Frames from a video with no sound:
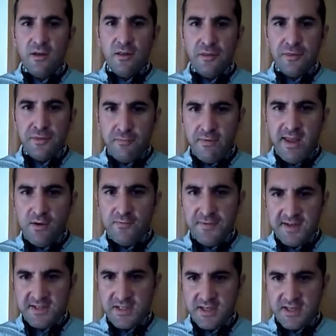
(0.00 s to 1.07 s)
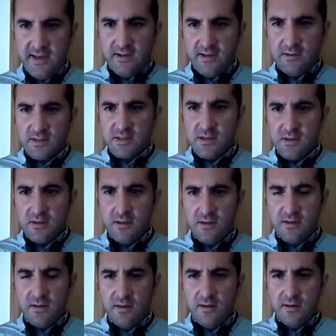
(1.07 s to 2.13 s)
3 of these skills
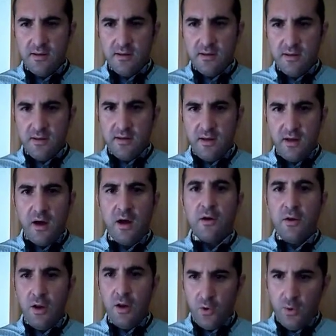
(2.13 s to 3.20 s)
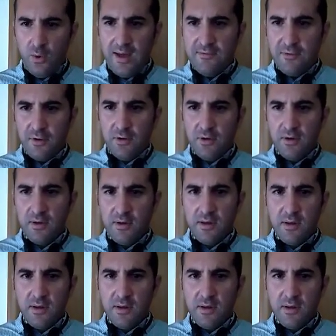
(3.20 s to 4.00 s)
are low level